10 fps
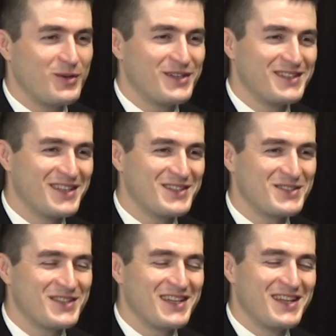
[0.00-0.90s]

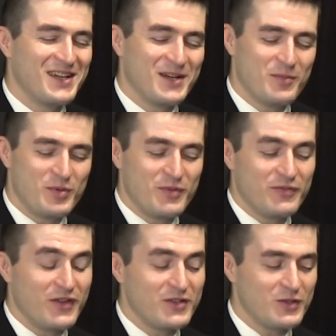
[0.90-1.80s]
that's been
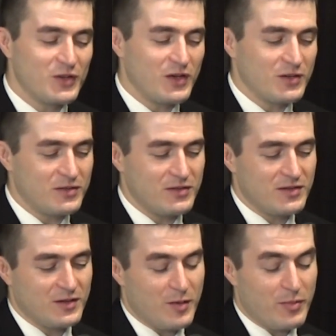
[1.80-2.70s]
fun to talk
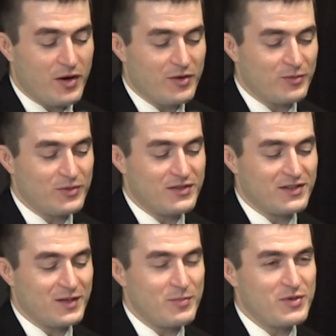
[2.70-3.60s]
about with
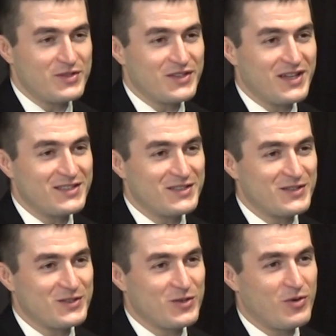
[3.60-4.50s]
computer scientists
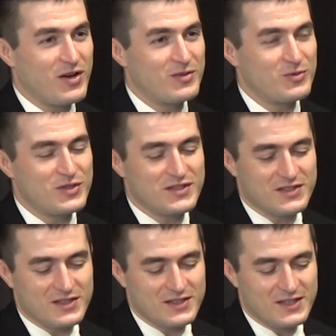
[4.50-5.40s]
and so on, which
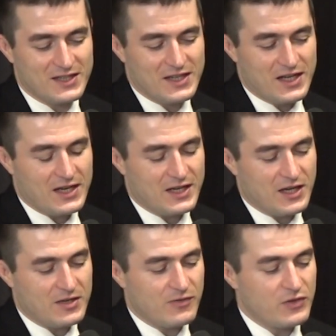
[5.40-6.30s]
is a
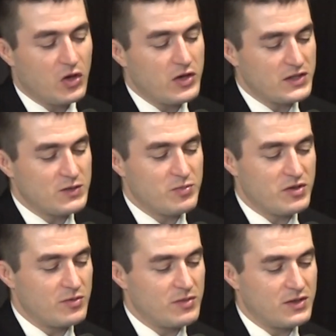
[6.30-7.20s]
kind of thought
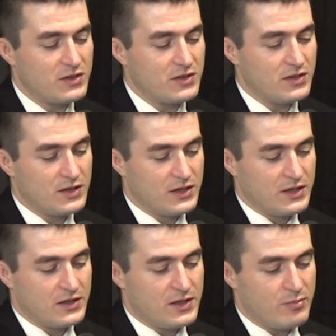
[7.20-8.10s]
experiment
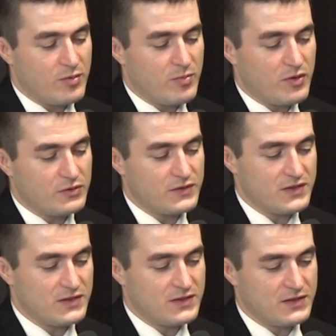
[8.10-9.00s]
that
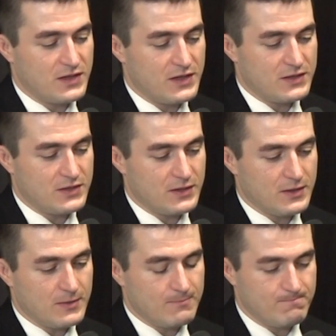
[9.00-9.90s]
proposes that,
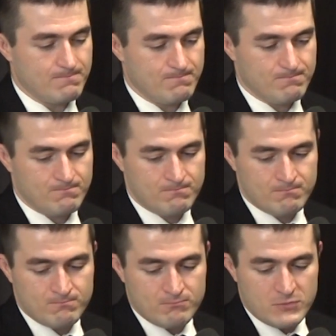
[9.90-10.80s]

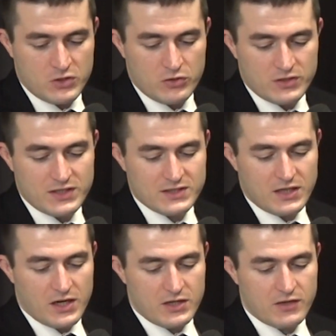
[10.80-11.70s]
you know, the
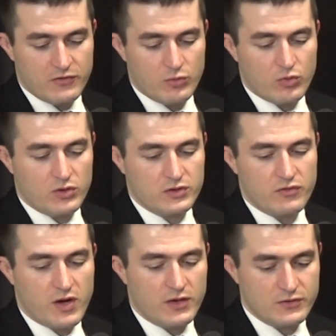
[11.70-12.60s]
entirety of the world
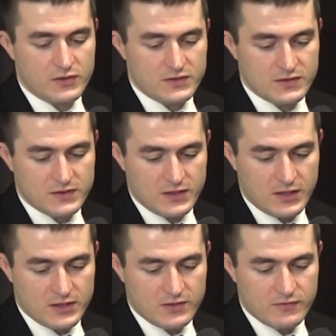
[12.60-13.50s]
around us is a
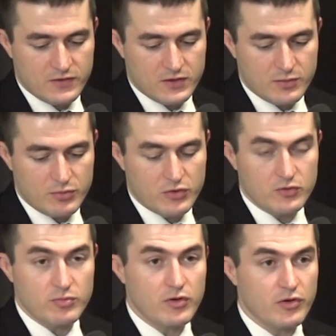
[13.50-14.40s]
kind of a
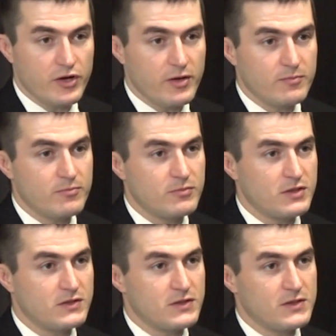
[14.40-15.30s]
computer program.
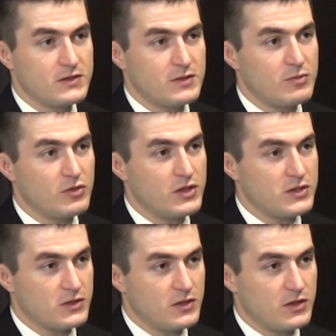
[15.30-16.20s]
That's a
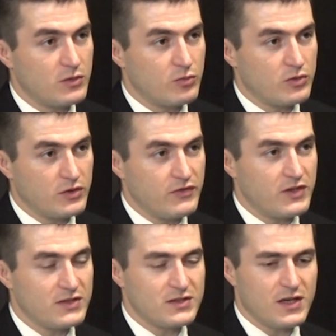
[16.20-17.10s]
simulation, and then we're
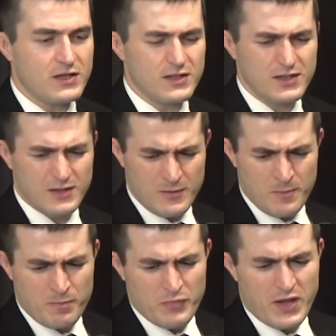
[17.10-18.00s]
living inside it.
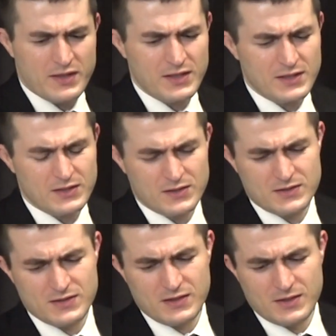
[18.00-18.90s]
I think
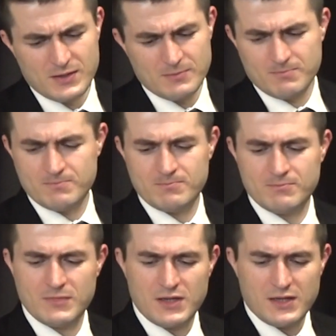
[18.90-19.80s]
there's, I
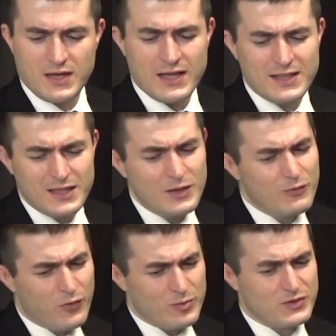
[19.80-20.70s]
think
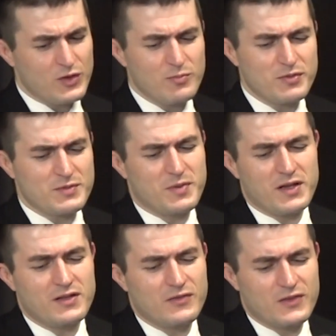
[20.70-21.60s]
from a certain
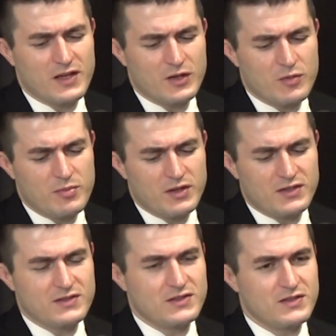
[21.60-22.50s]
perspective, that could be
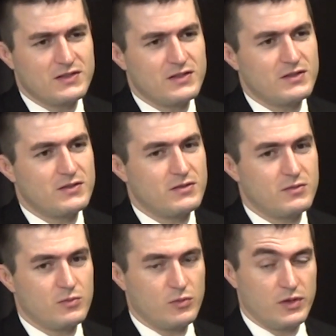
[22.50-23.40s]

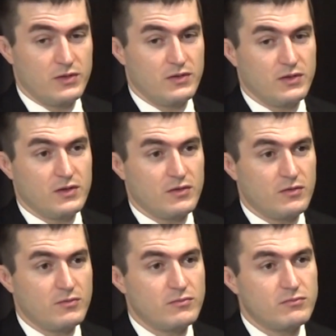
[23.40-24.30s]
consistent with
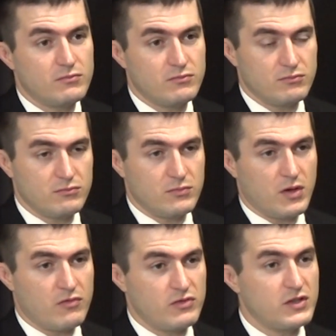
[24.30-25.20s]
a
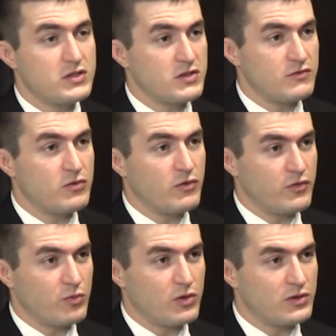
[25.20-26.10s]
religious view of
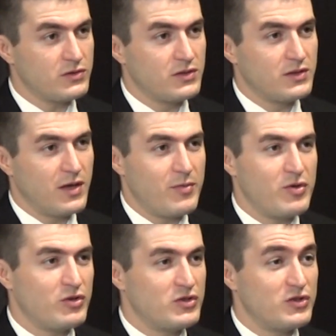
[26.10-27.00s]
the world. I mean,
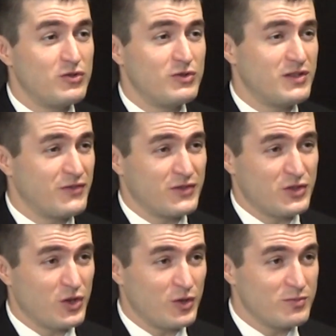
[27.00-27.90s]
you could just use different
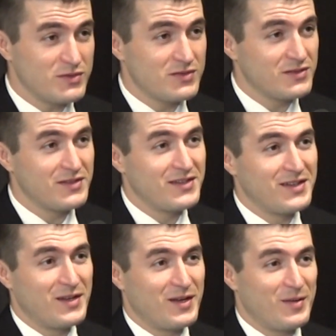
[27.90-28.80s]
terms,
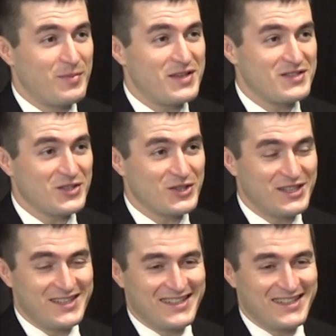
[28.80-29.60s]
basically.